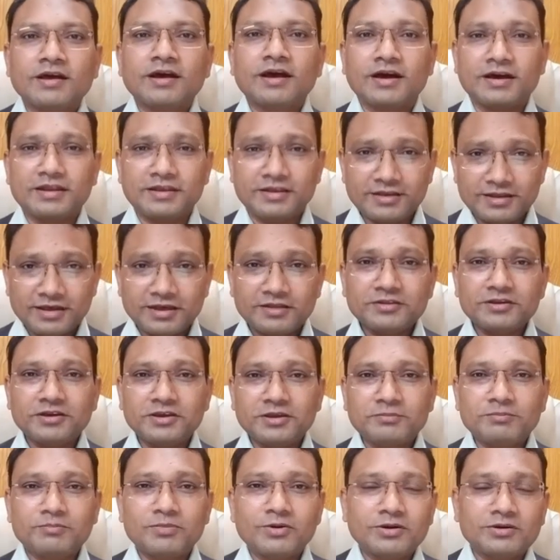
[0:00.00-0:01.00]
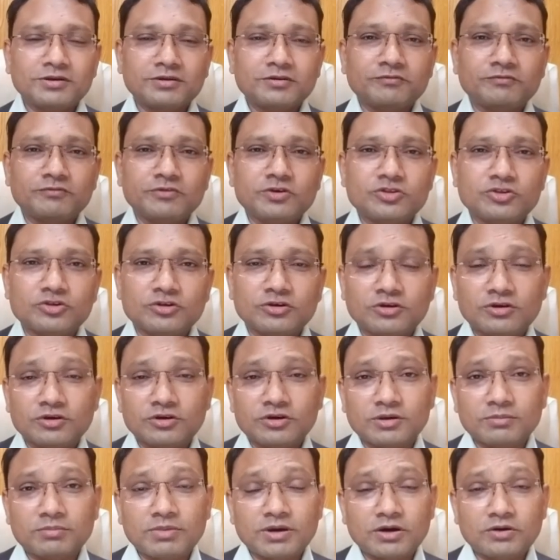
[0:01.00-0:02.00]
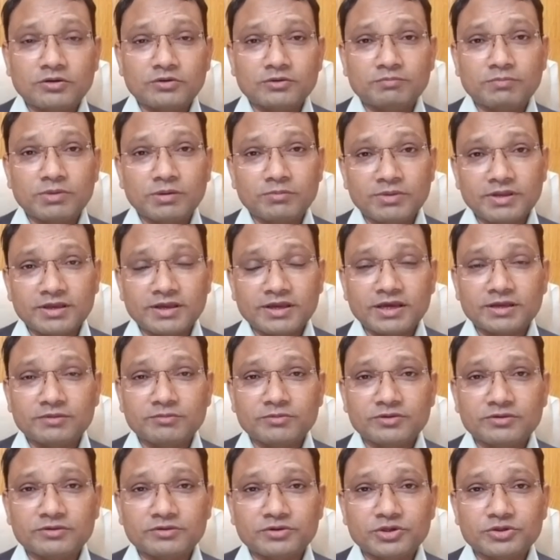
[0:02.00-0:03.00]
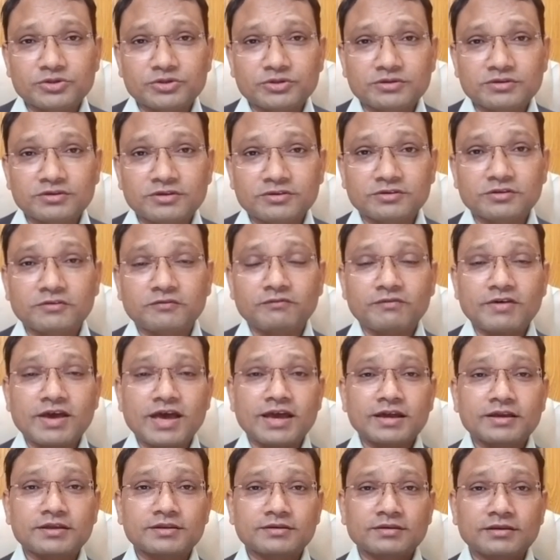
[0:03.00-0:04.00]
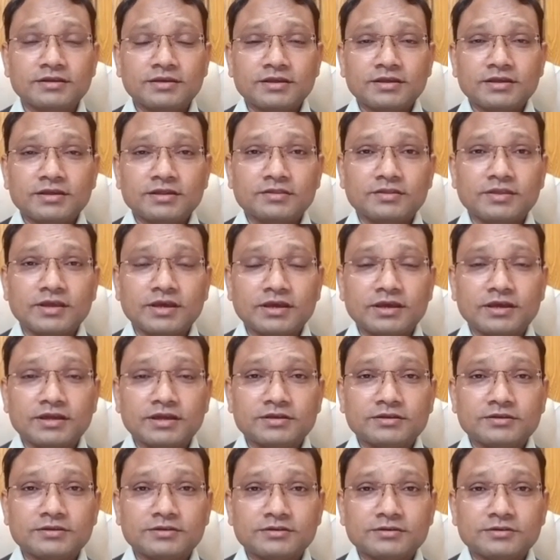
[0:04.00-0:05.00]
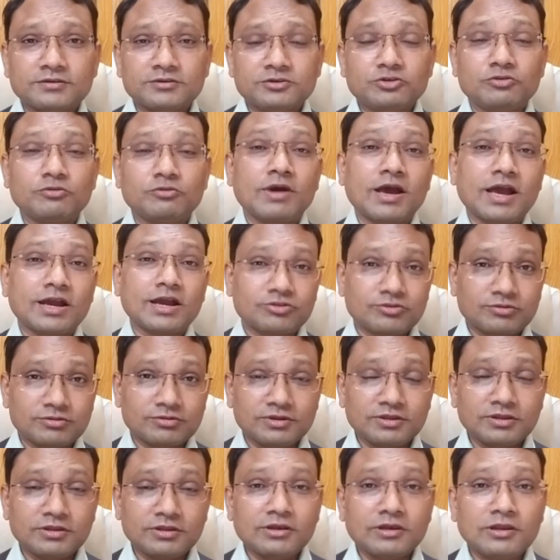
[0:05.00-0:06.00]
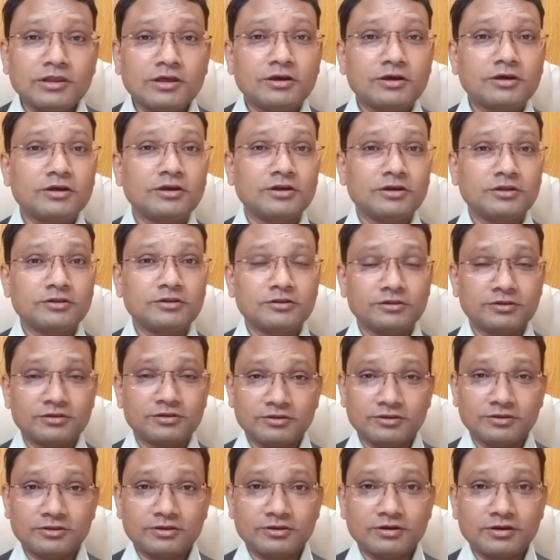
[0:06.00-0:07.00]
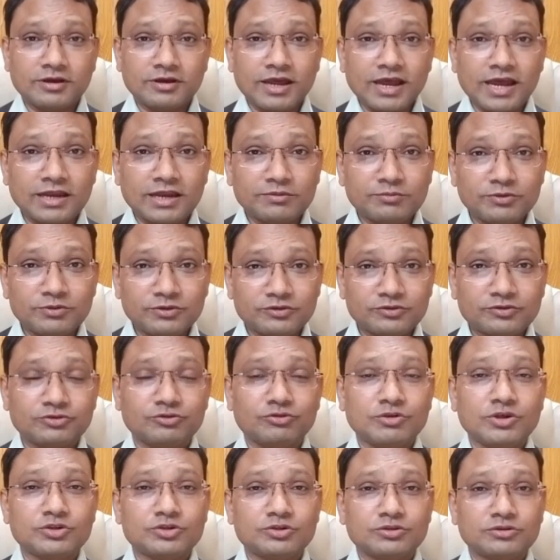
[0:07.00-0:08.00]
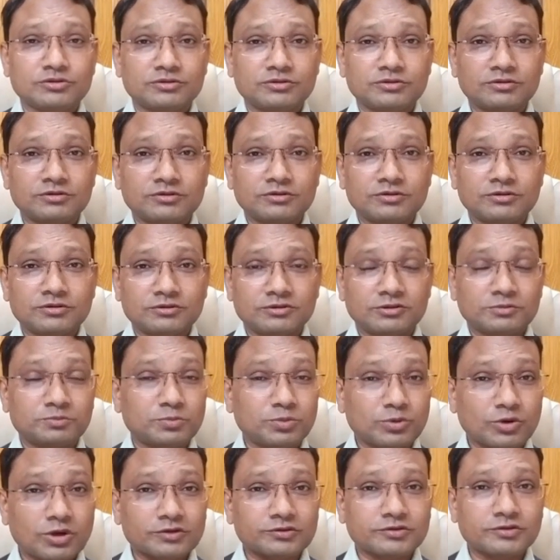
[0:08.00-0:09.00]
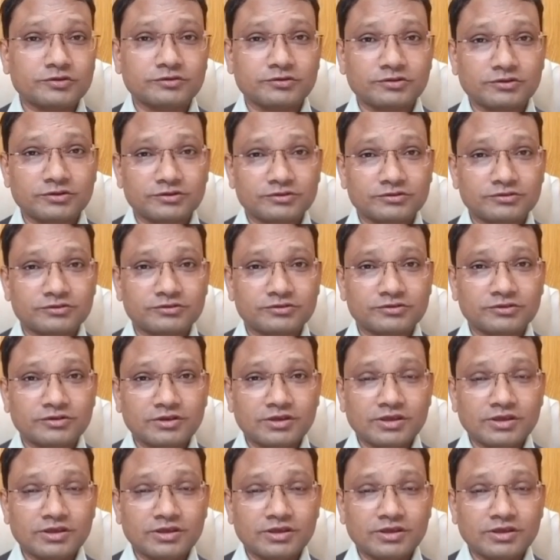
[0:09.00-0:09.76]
Another important feature about public administration is the fact that you actually learn the administration, the processes